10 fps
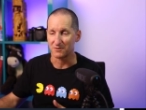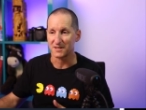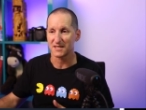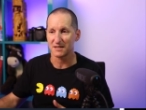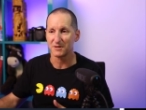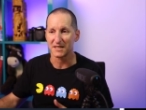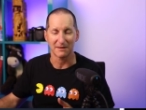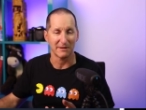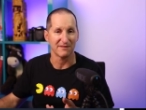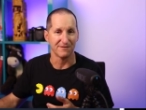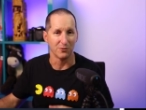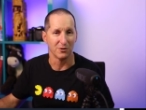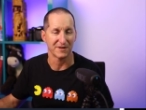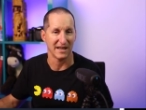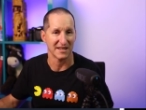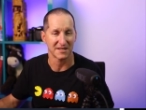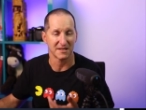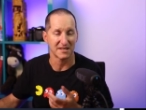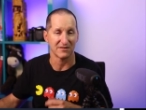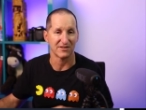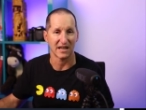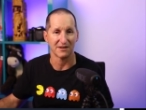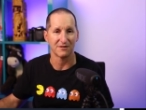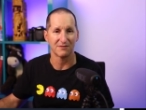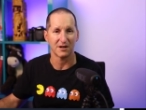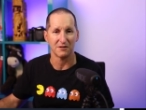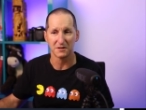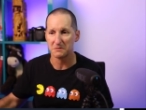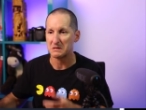It says I'm going to get about 4,700 rows.